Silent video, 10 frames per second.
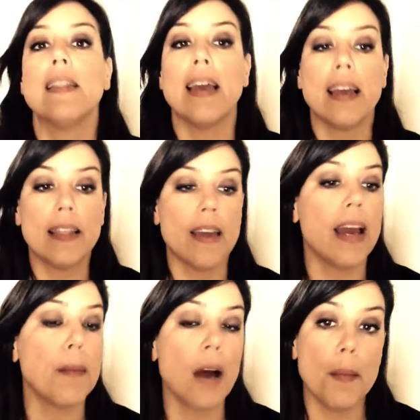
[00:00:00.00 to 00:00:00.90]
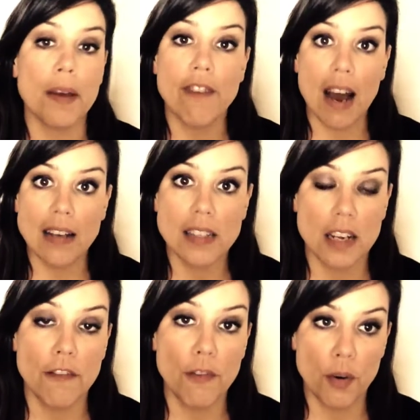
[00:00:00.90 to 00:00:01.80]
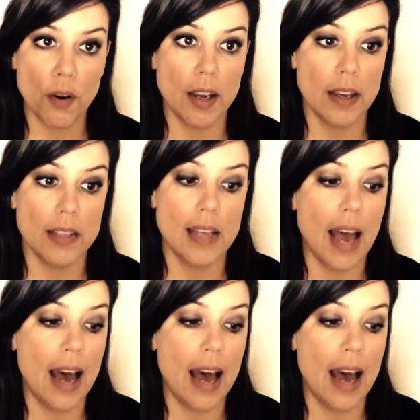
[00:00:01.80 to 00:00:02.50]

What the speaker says: they kept coming fast and furious,